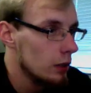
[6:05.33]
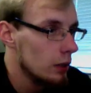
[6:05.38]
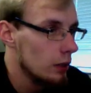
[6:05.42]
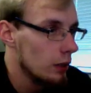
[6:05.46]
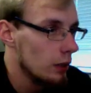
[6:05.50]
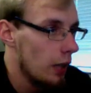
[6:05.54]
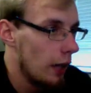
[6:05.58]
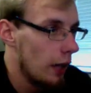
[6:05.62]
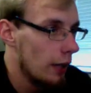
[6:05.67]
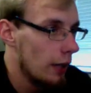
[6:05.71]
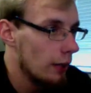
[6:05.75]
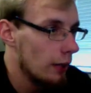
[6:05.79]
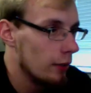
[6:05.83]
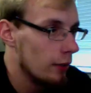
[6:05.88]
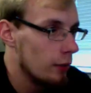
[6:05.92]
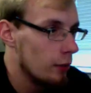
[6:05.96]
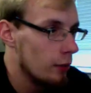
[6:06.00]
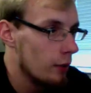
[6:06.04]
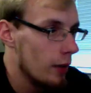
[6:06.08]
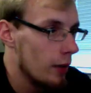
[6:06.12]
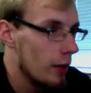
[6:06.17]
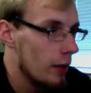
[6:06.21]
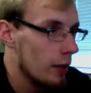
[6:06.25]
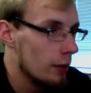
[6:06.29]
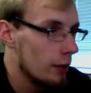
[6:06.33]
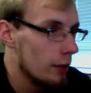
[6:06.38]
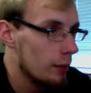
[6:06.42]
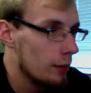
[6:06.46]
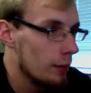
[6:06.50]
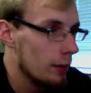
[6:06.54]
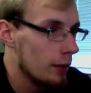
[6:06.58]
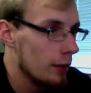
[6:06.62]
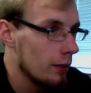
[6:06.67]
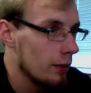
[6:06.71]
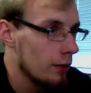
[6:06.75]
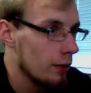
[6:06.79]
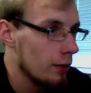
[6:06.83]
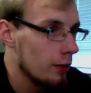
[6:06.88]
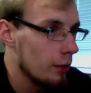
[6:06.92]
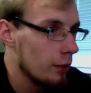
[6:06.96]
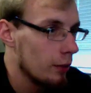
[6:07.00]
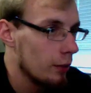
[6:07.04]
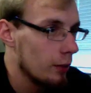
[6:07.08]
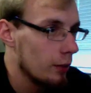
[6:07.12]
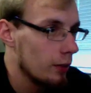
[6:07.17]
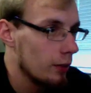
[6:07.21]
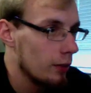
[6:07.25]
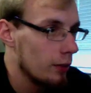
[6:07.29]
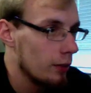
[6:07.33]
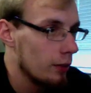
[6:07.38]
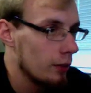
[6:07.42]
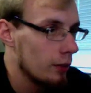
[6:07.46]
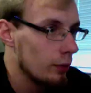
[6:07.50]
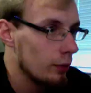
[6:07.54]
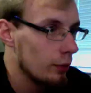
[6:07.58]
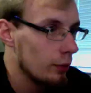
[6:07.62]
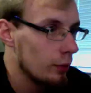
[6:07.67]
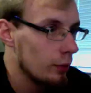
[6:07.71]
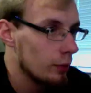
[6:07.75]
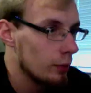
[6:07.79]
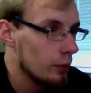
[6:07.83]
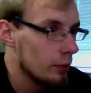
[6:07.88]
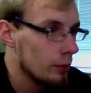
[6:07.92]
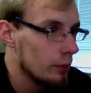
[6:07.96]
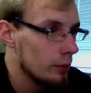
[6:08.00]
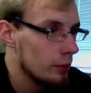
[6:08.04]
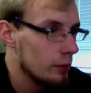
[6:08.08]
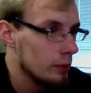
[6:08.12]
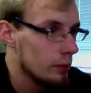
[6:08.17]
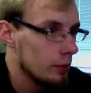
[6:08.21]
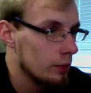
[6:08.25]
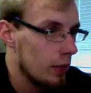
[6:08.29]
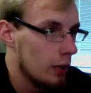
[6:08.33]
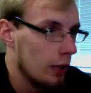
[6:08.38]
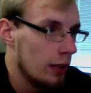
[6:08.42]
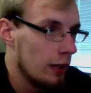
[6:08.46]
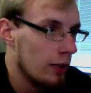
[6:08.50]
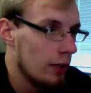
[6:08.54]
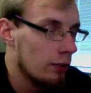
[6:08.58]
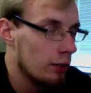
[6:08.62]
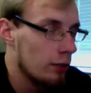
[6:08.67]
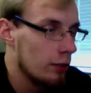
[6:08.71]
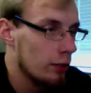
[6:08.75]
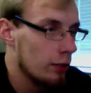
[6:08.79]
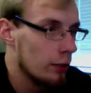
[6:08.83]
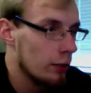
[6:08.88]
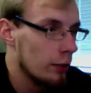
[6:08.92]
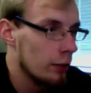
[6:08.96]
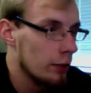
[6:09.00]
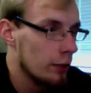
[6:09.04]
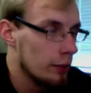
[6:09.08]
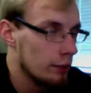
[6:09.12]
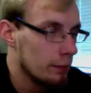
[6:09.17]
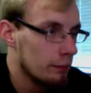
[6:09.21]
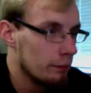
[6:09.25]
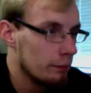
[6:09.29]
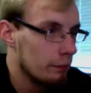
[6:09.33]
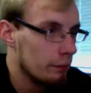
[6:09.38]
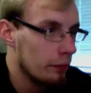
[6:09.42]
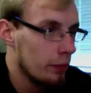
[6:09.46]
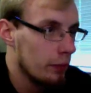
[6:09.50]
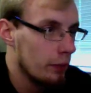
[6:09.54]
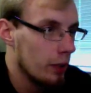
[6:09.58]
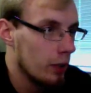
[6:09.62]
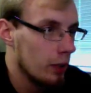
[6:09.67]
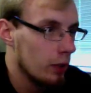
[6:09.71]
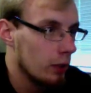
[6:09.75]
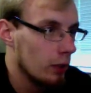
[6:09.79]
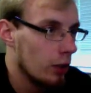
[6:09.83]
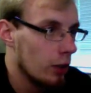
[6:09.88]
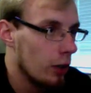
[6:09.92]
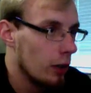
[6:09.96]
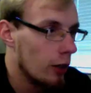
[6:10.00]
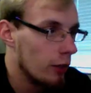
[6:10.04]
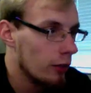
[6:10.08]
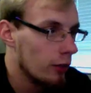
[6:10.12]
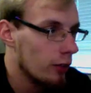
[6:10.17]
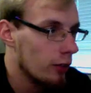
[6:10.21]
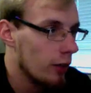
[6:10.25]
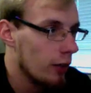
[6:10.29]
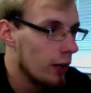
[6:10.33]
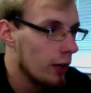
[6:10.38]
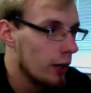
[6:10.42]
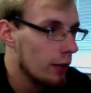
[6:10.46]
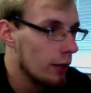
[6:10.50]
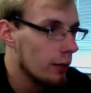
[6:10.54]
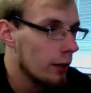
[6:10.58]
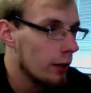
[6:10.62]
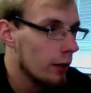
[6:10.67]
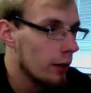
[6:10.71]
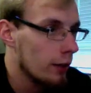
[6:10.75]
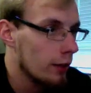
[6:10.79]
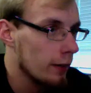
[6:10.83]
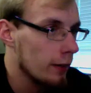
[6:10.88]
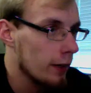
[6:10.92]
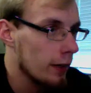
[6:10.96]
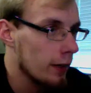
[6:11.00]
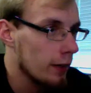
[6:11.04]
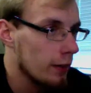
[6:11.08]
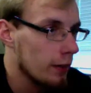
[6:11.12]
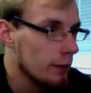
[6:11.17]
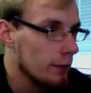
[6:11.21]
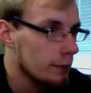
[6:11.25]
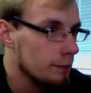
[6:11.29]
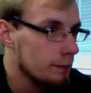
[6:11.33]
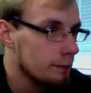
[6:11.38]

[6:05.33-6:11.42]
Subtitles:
and you do that because you don't want to, unless you're doing a long side like that,